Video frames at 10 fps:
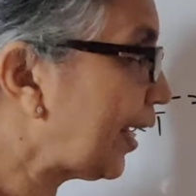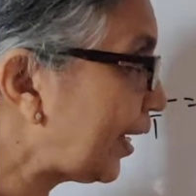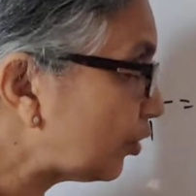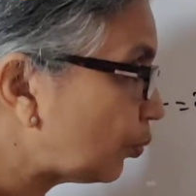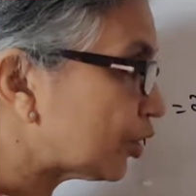
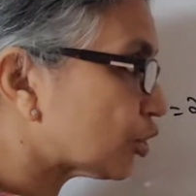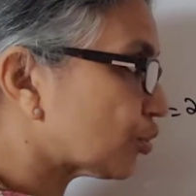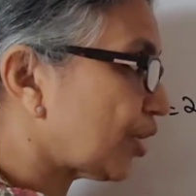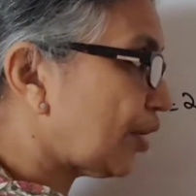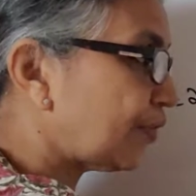and
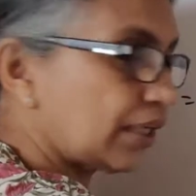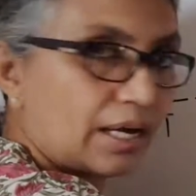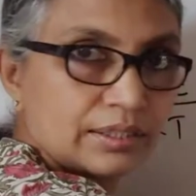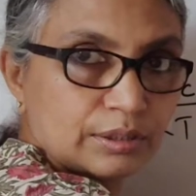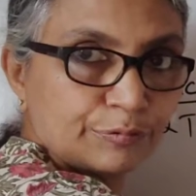which travel
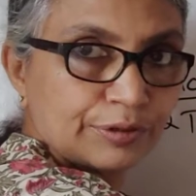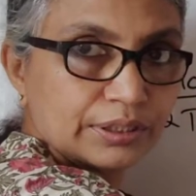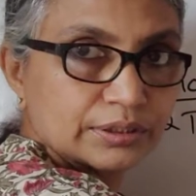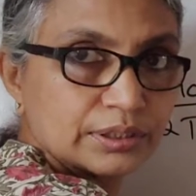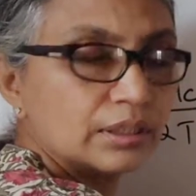
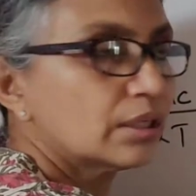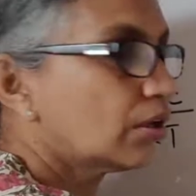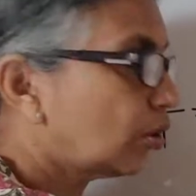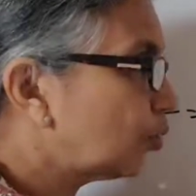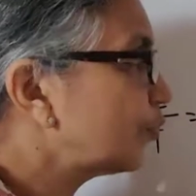undeflected
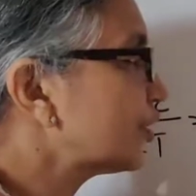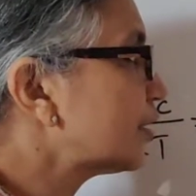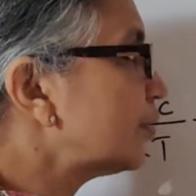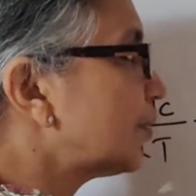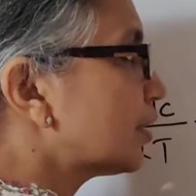
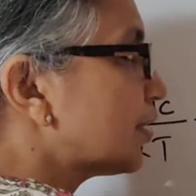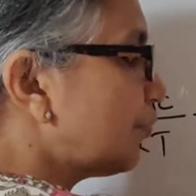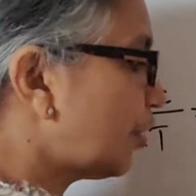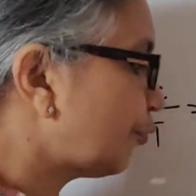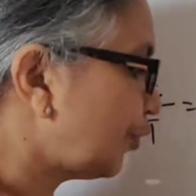obviously must
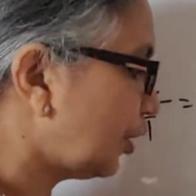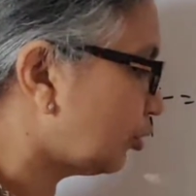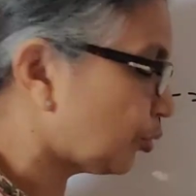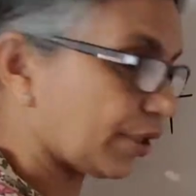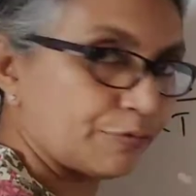have Fe
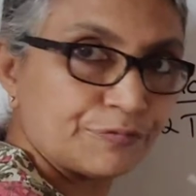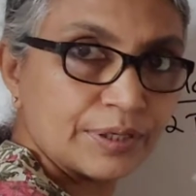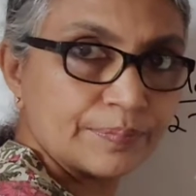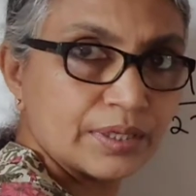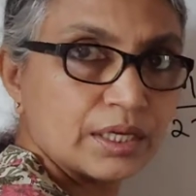equal to
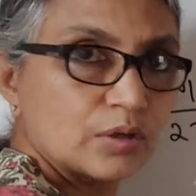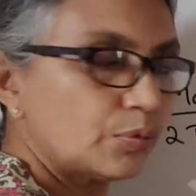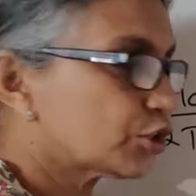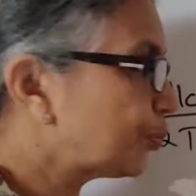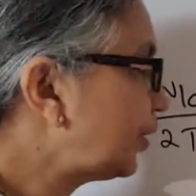Fm,
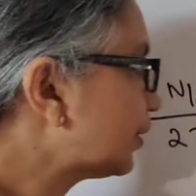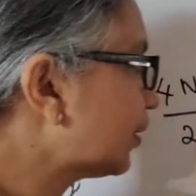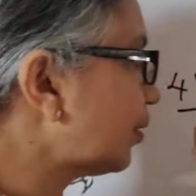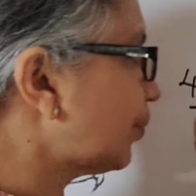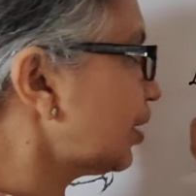which
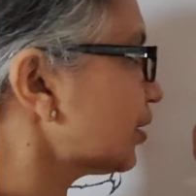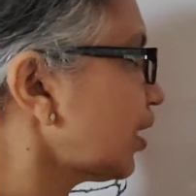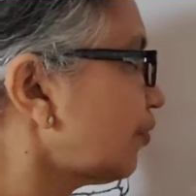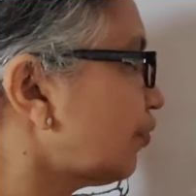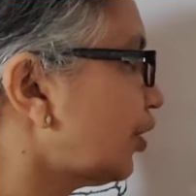means they must
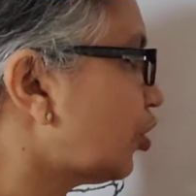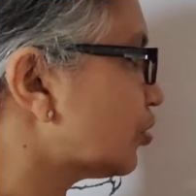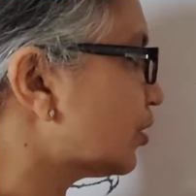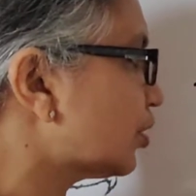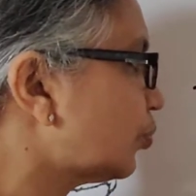have a
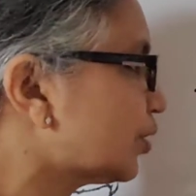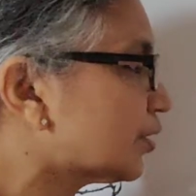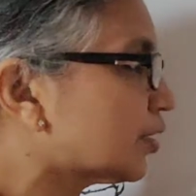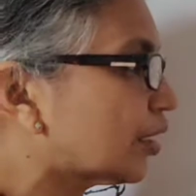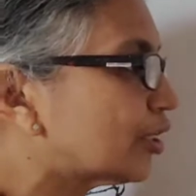velocity which
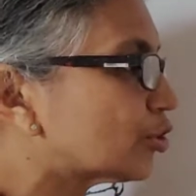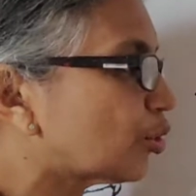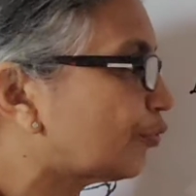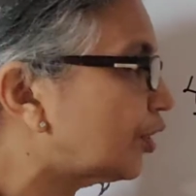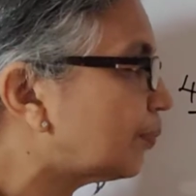is a
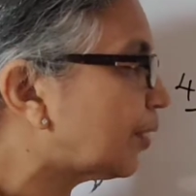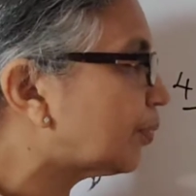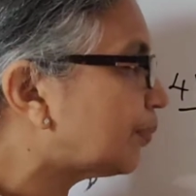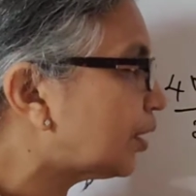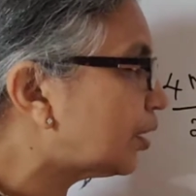ratio of E
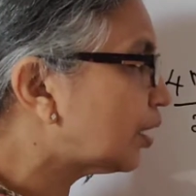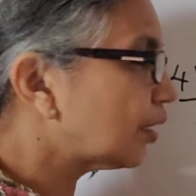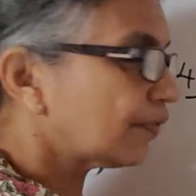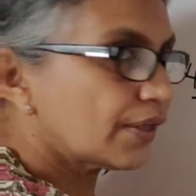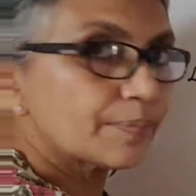by B.
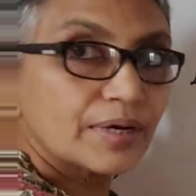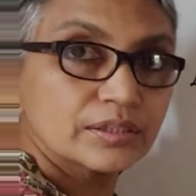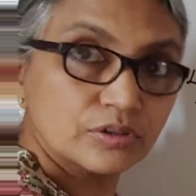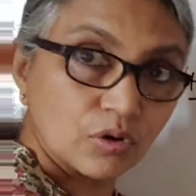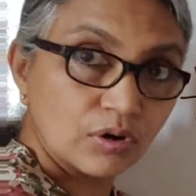They
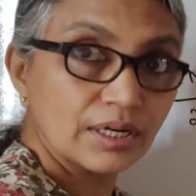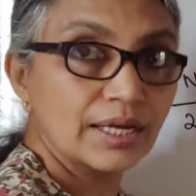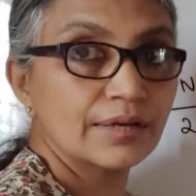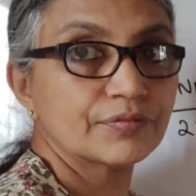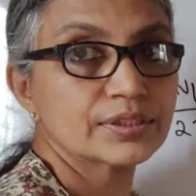must all
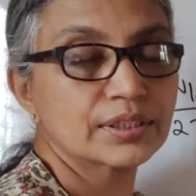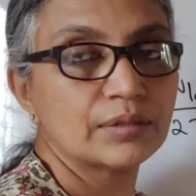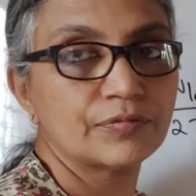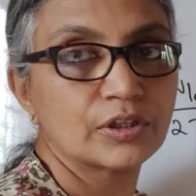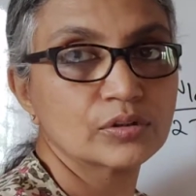have the
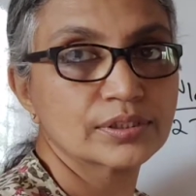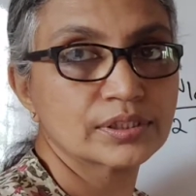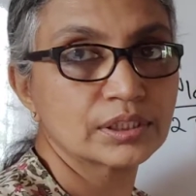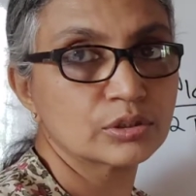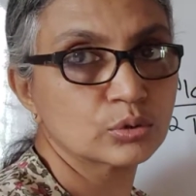same
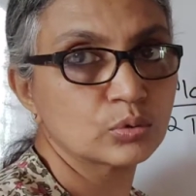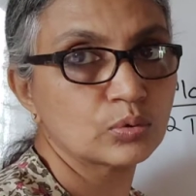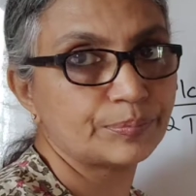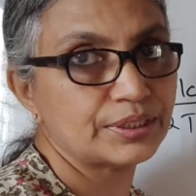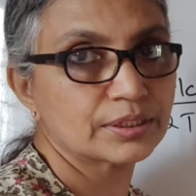velocity,
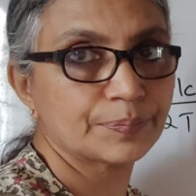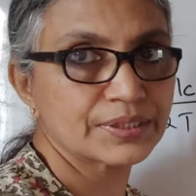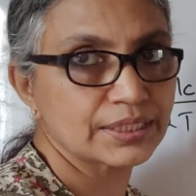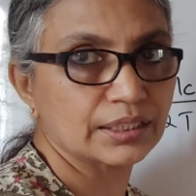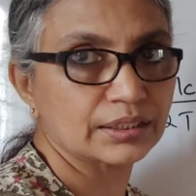2 meter
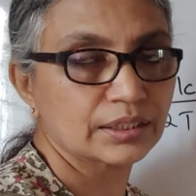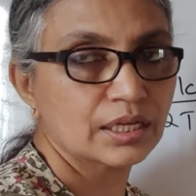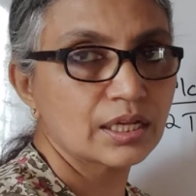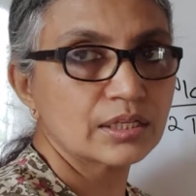per second.